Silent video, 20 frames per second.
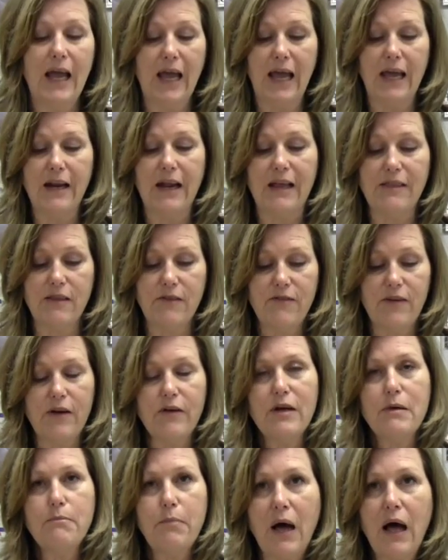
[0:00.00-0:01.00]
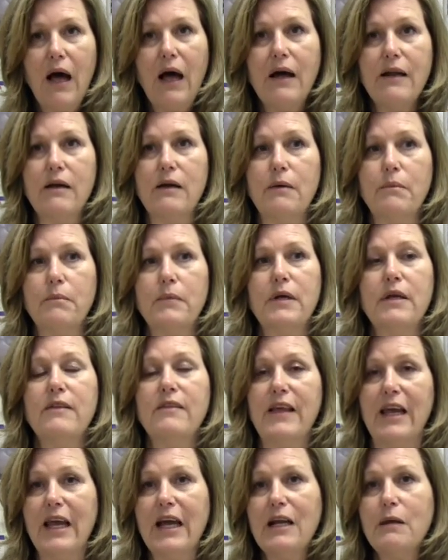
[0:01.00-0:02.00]
And at the very bottom,
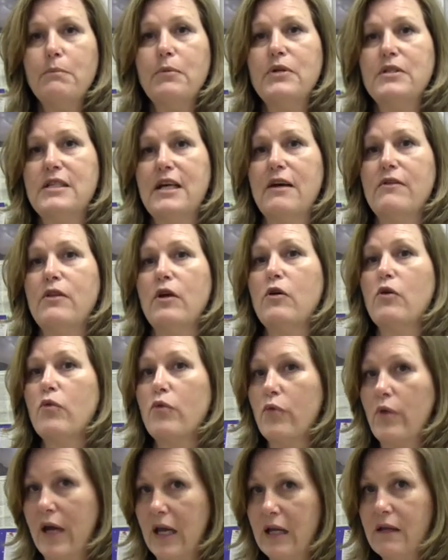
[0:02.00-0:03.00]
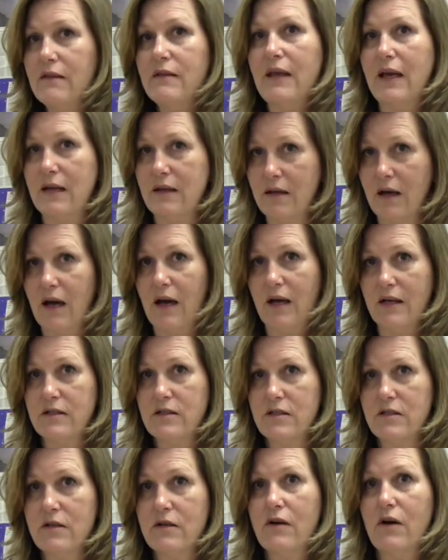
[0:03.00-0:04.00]
they had to put down the grade they
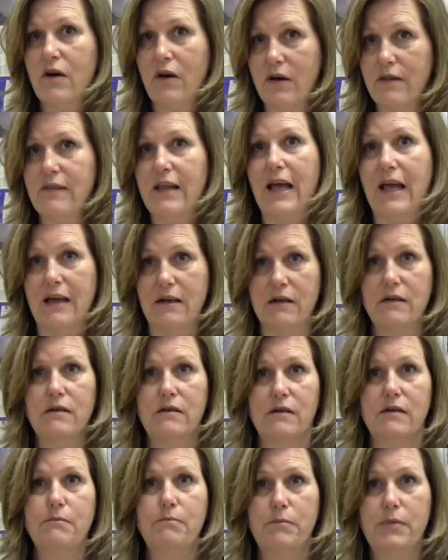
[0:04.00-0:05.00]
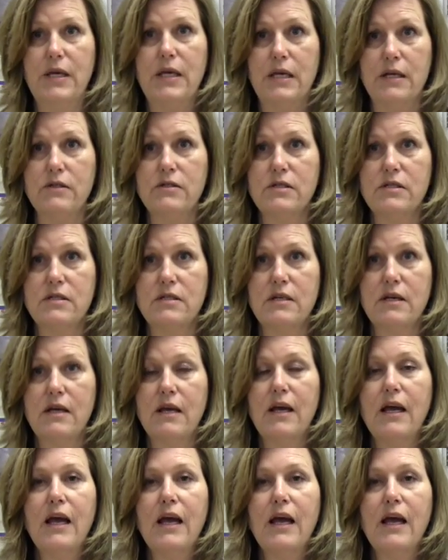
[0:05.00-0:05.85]
got on that piece.